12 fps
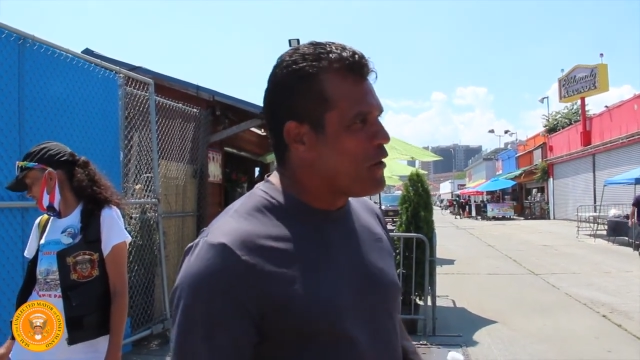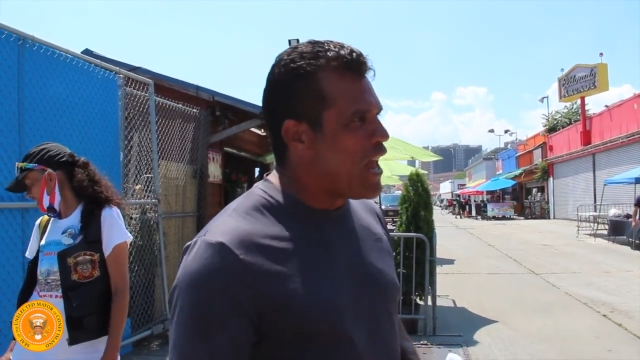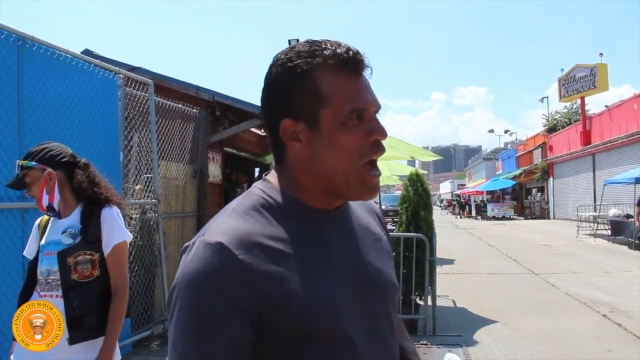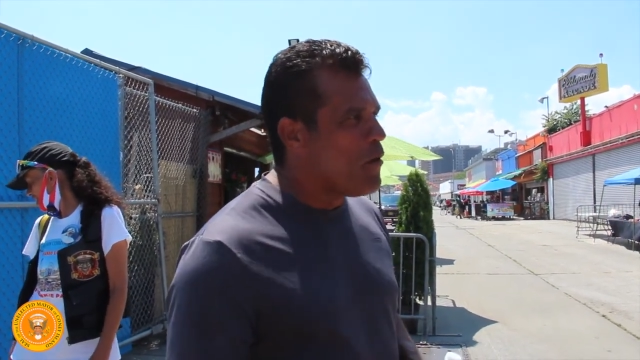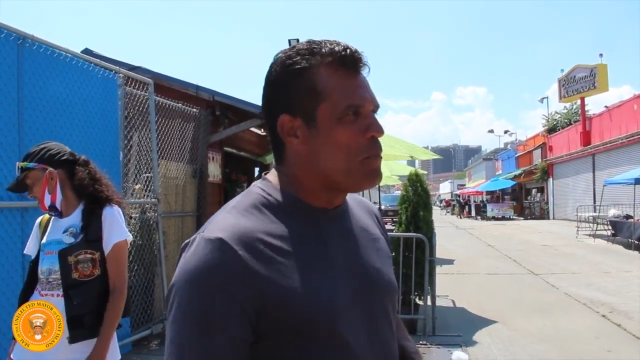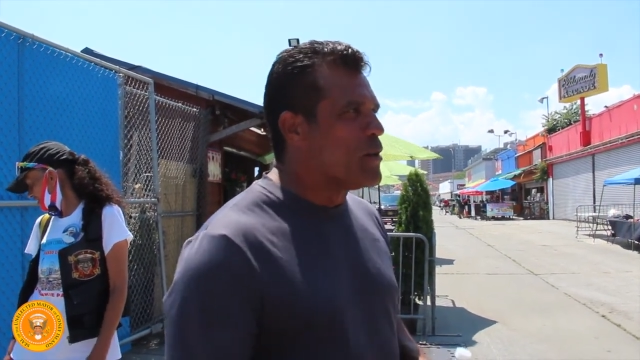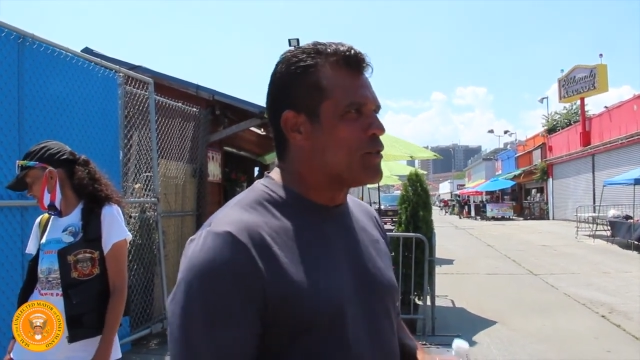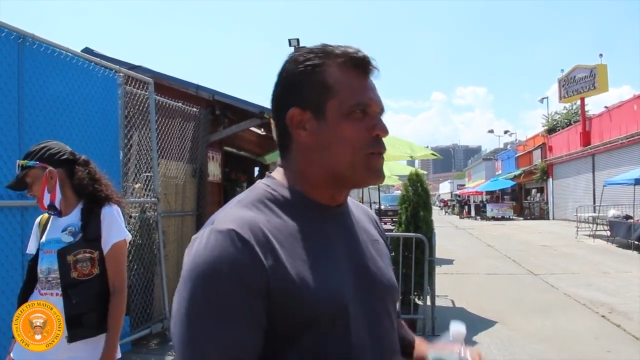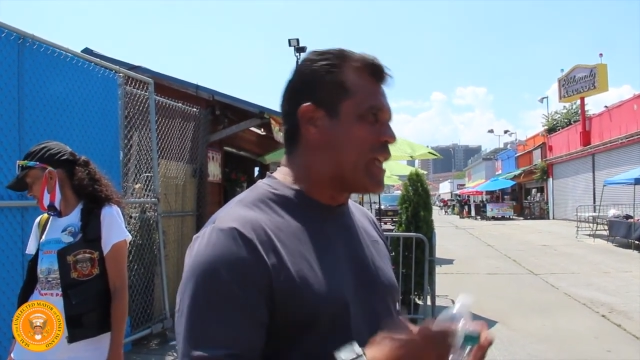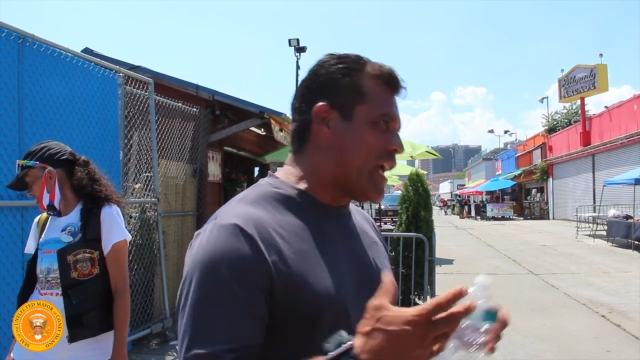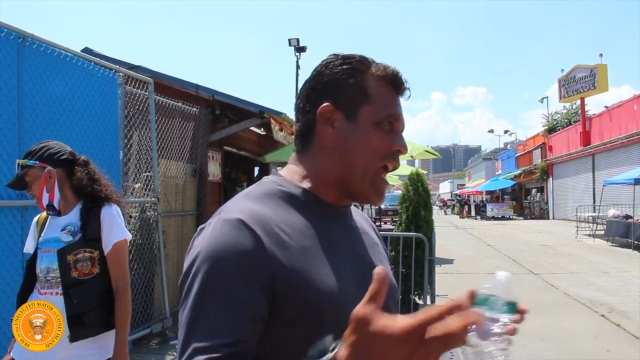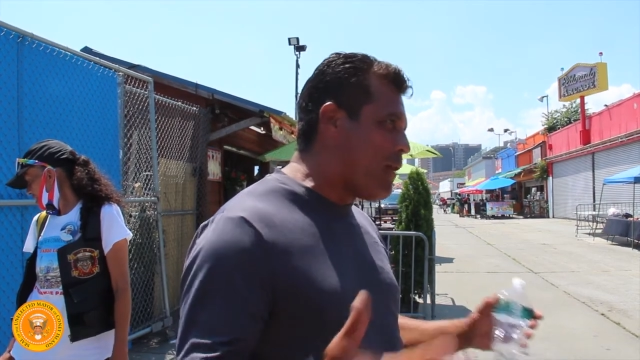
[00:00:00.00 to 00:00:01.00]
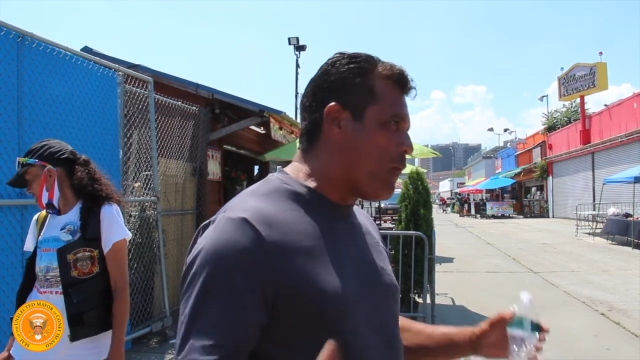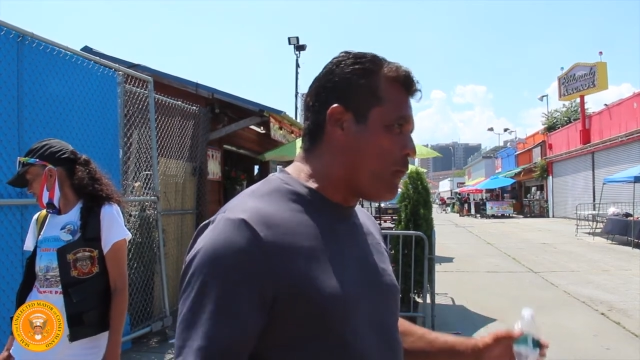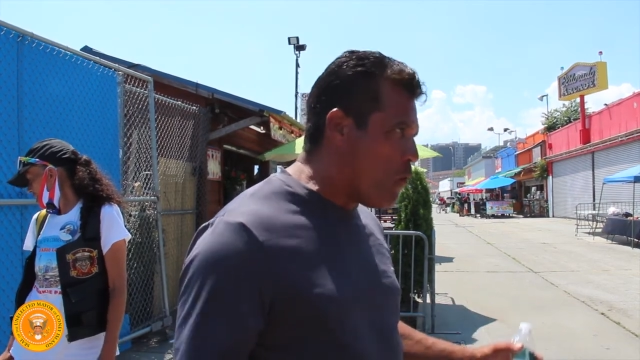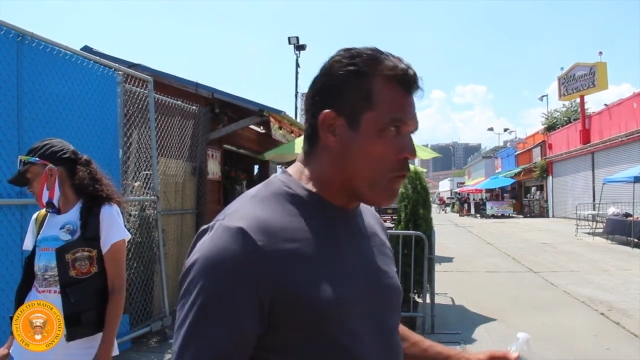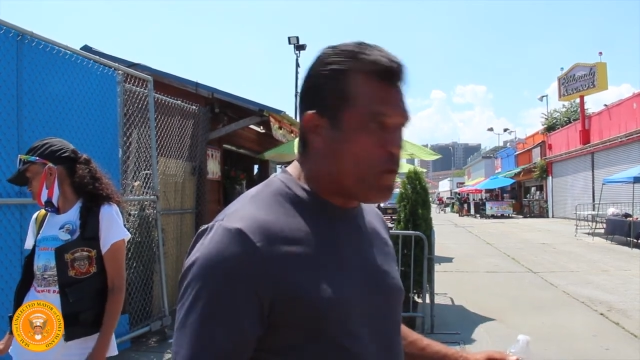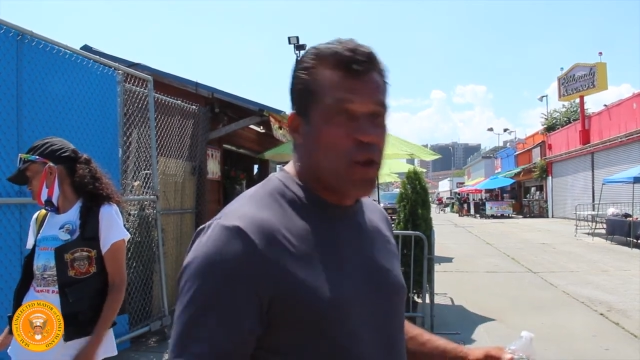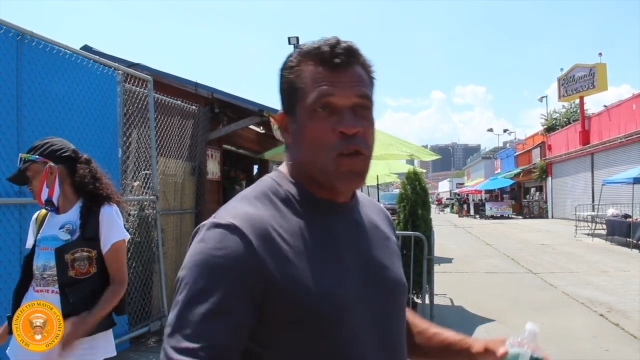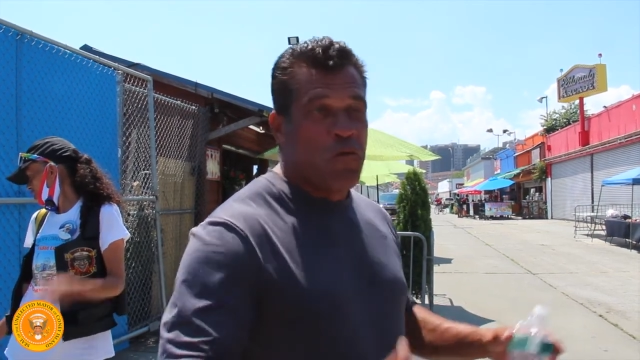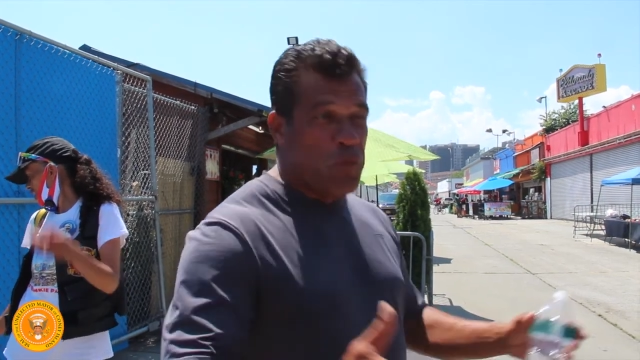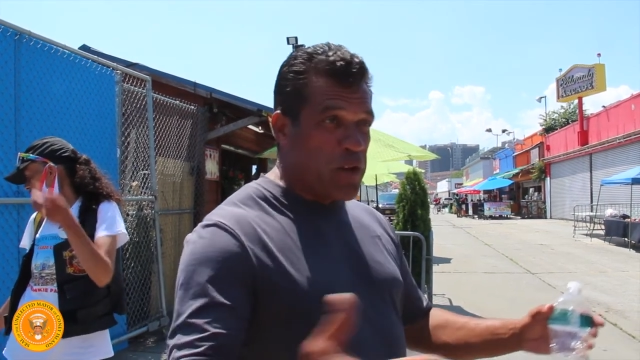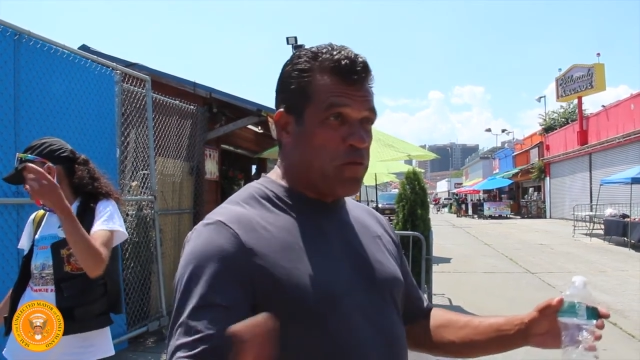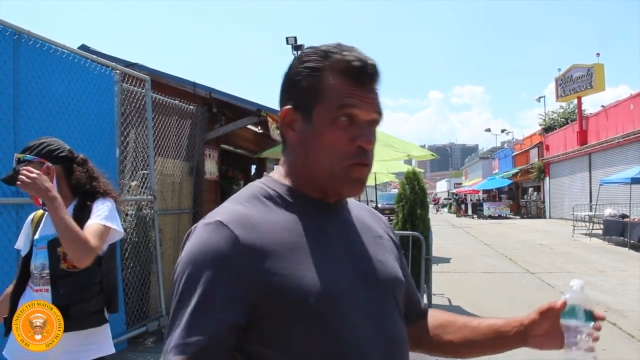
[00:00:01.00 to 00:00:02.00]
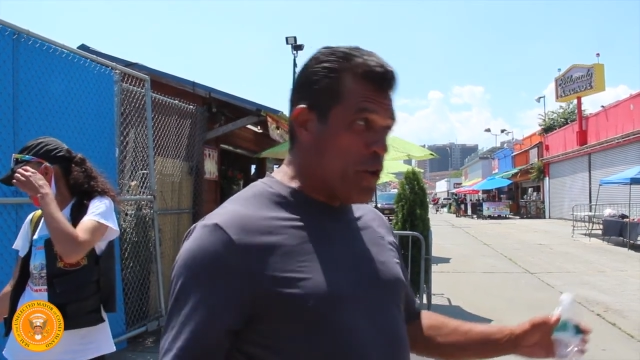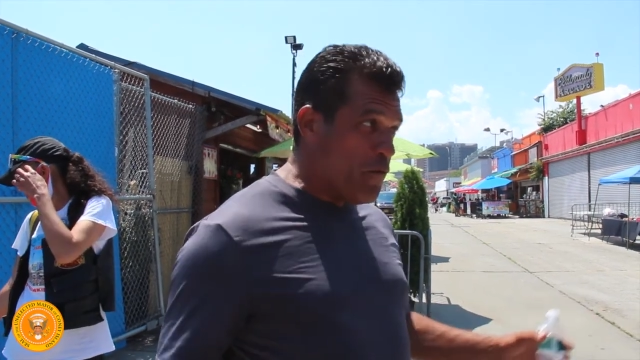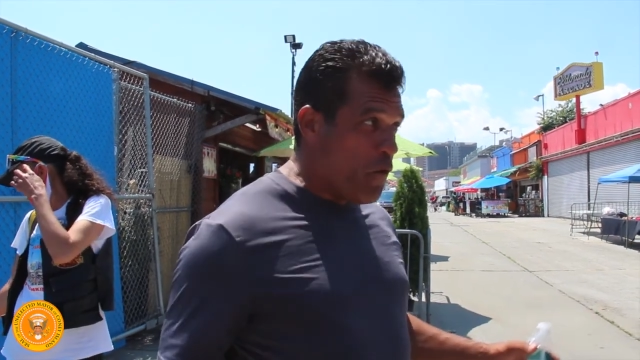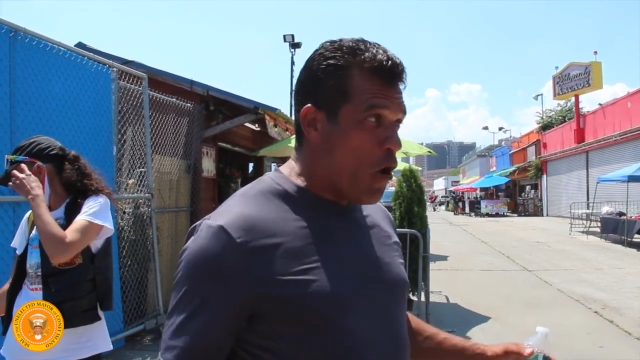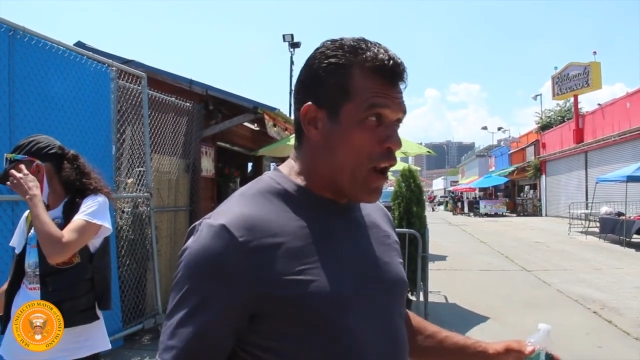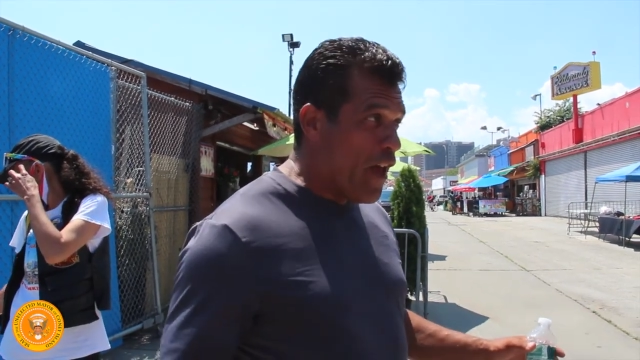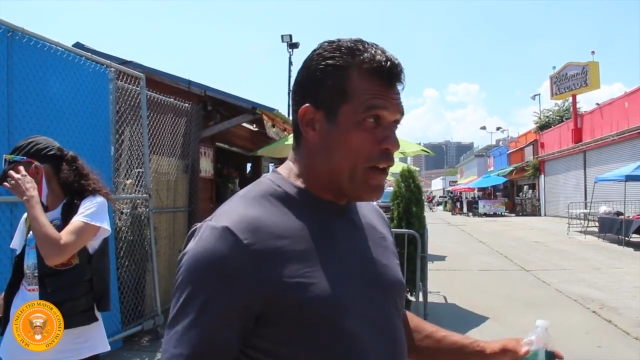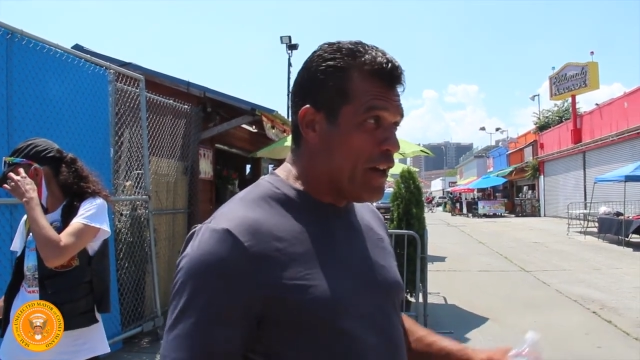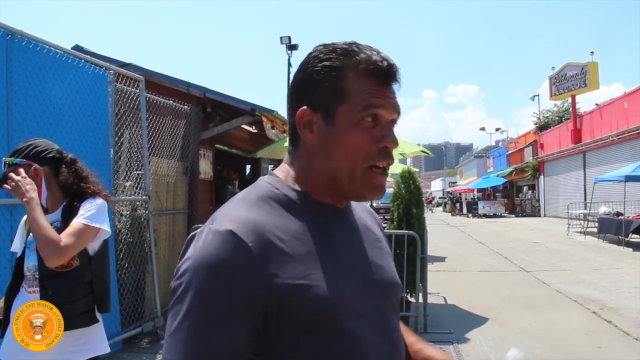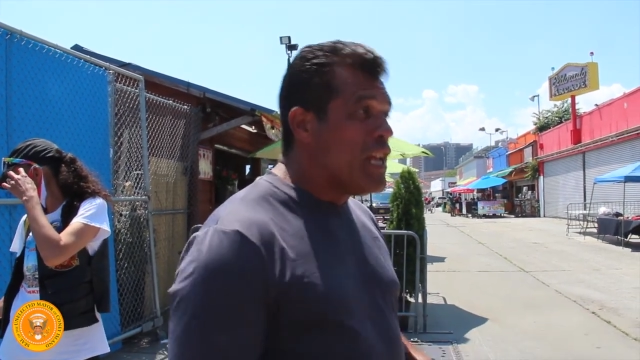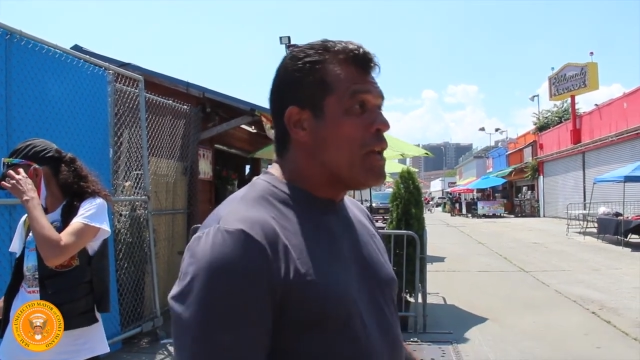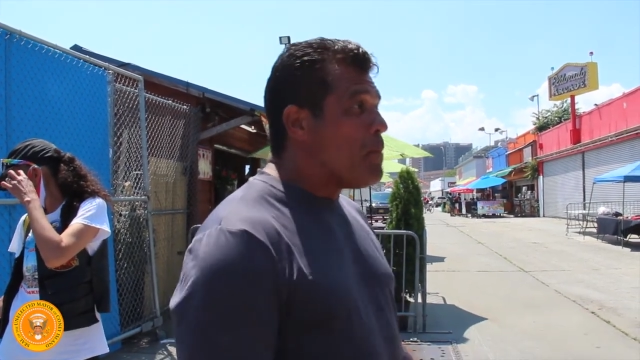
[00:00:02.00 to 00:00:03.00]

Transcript: an hour because we can't have a fourth-break free fall out here.